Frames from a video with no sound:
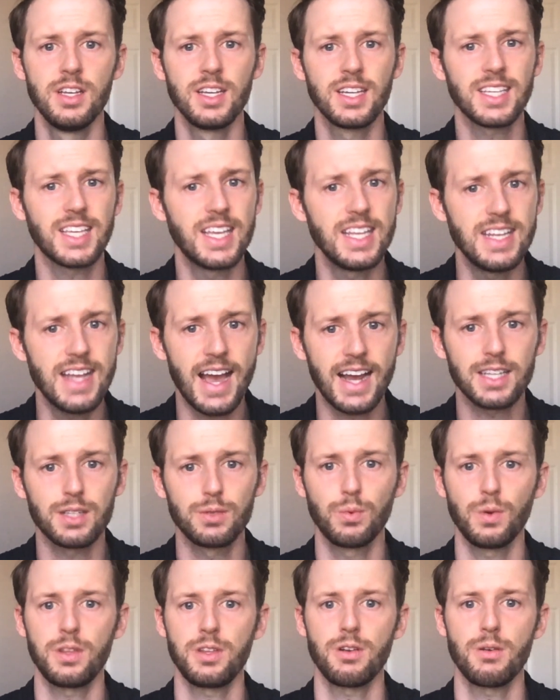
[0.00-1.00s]
connect
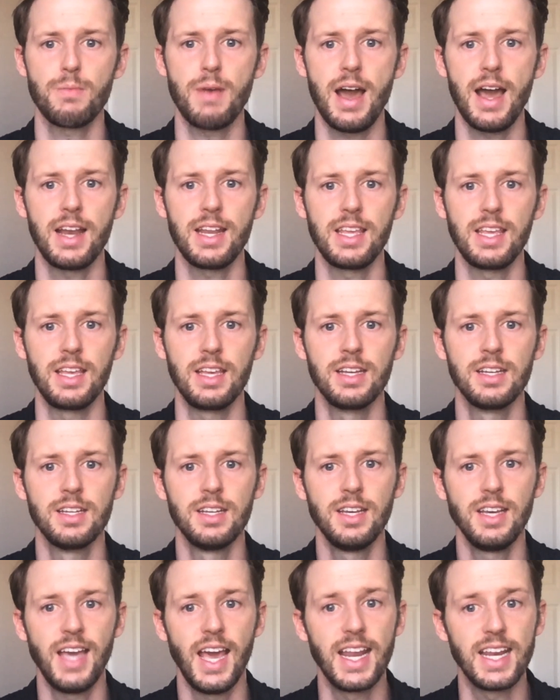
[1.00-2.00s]
with your body,
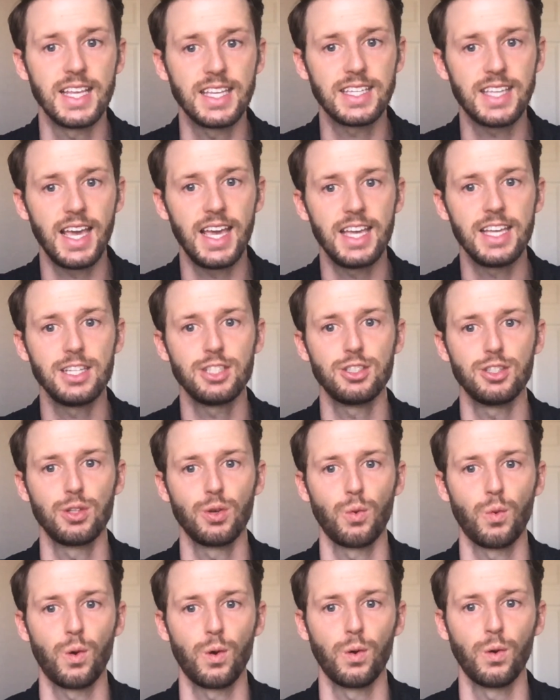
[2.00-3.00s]
and engage in the
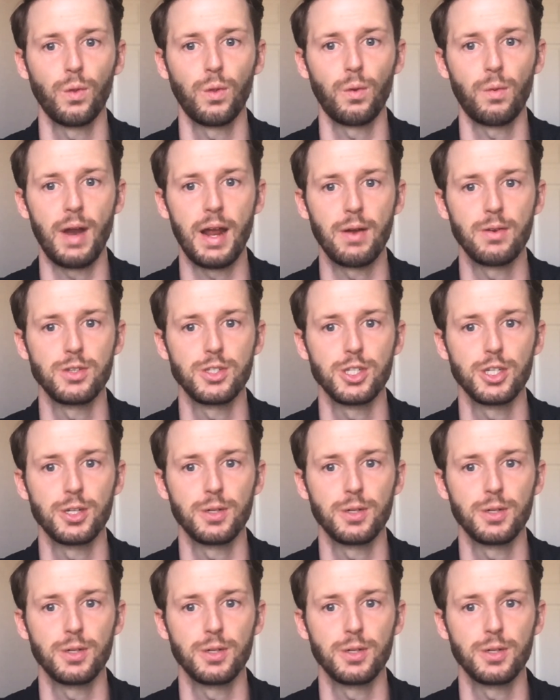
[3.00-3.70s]
world around you.